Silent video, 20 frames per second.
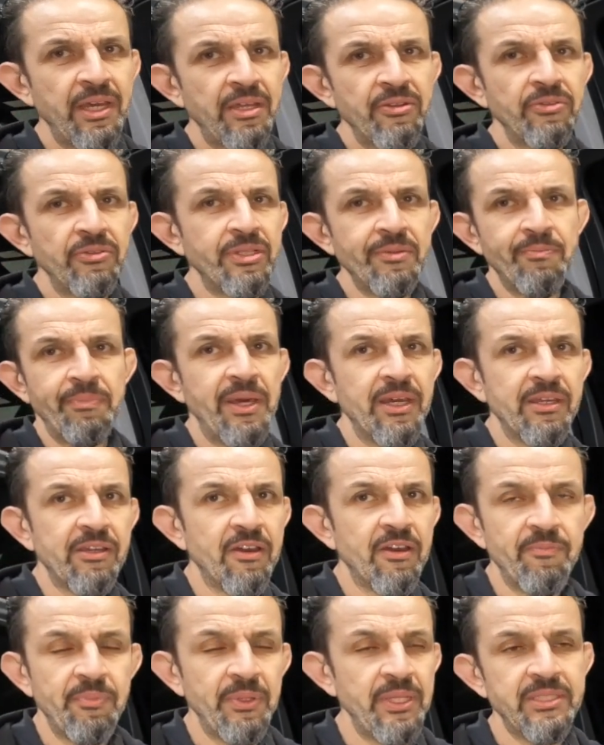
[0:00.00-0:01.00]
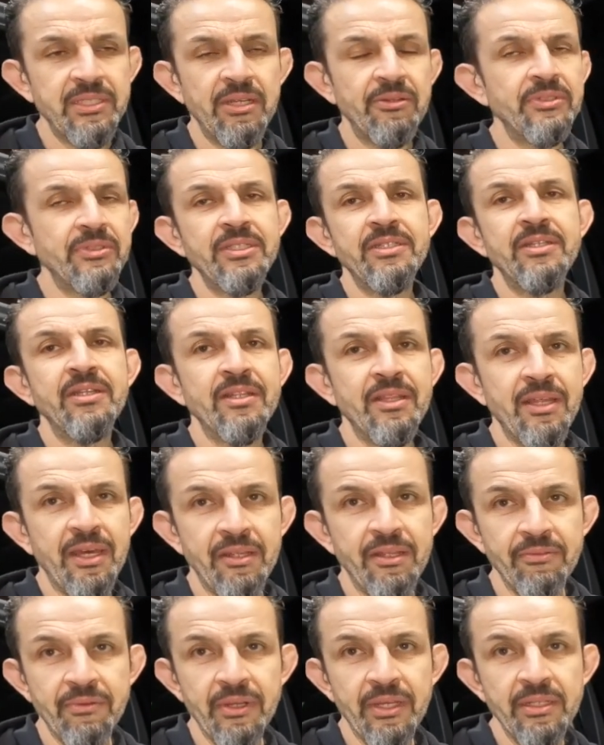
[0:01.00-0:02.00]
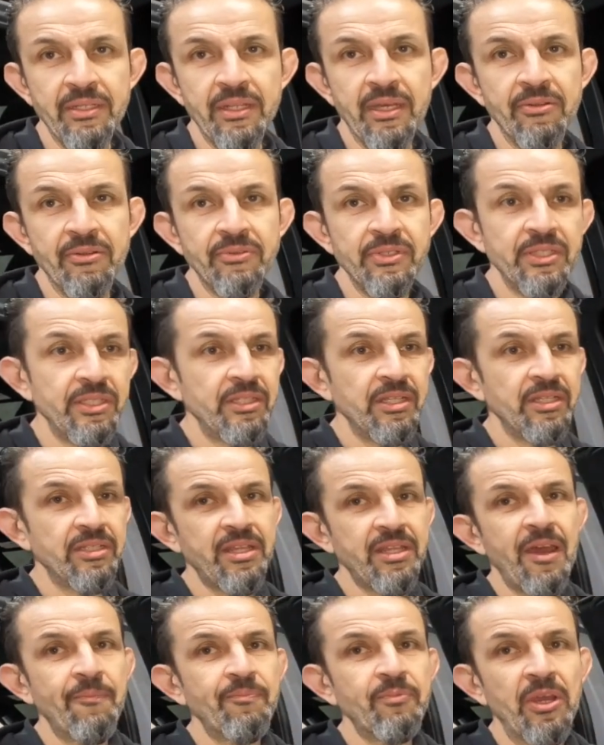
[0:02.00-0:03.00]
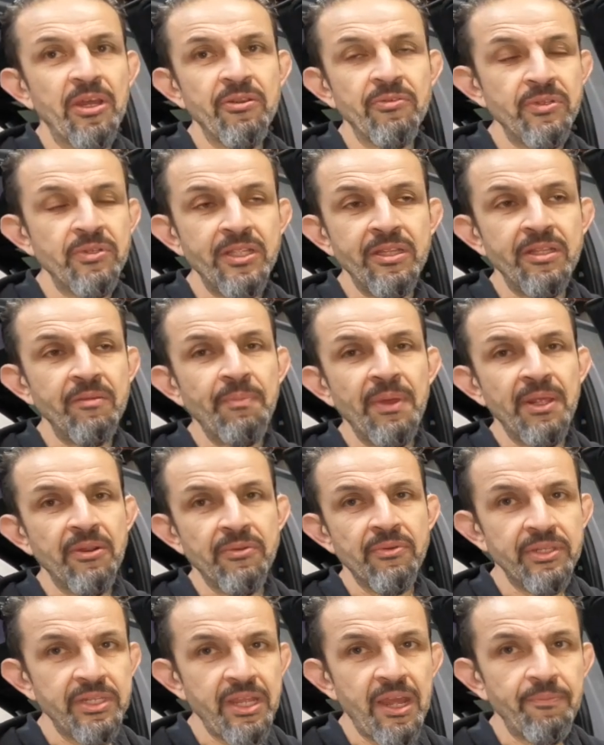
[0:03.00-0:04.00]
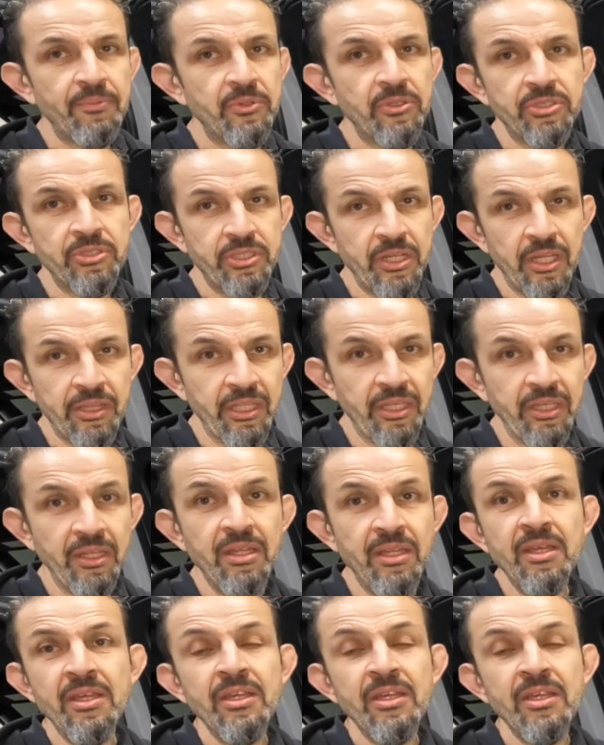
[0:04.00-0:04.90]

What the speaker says: I don't need block off plates. I don't need none of that, right? I don't need I don't need the better adapters, nothing.